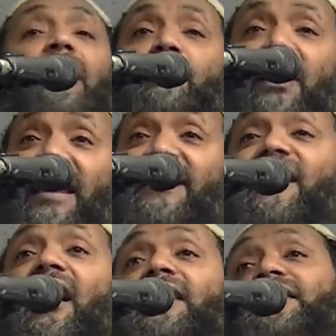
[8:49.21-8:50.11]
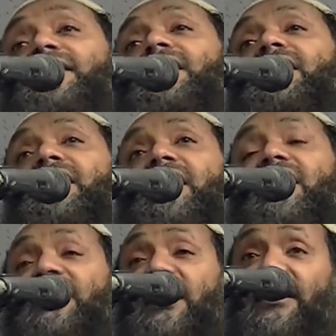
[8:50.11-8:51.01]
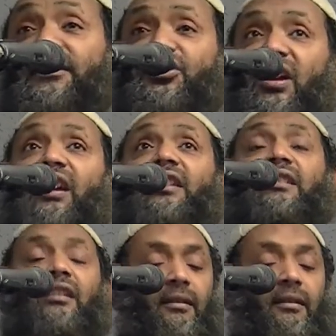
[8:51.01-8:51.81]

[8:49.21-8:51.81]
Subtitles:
place us in His shade.